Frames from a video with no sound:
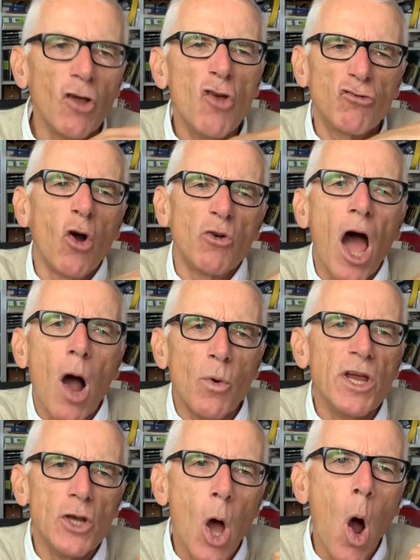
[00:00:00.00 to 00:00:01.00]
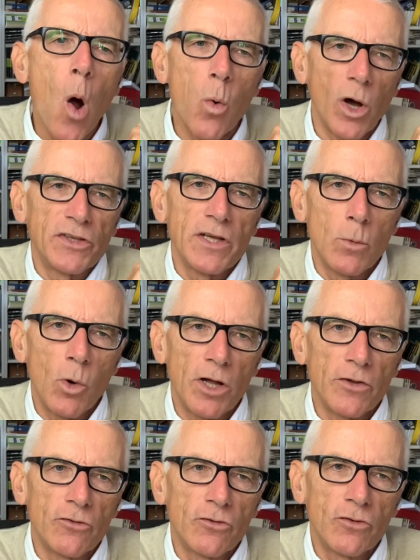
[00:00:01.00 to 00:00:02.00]
So now we know what he
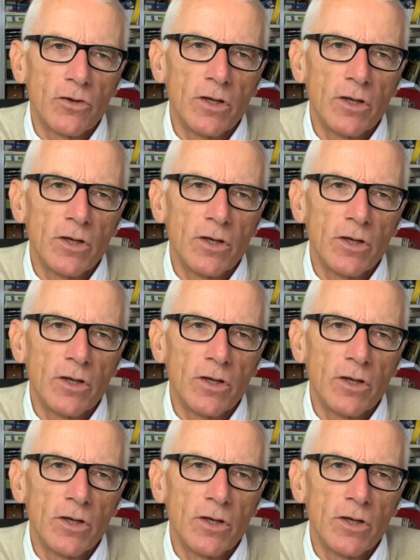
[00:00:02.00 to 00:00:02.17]
wants.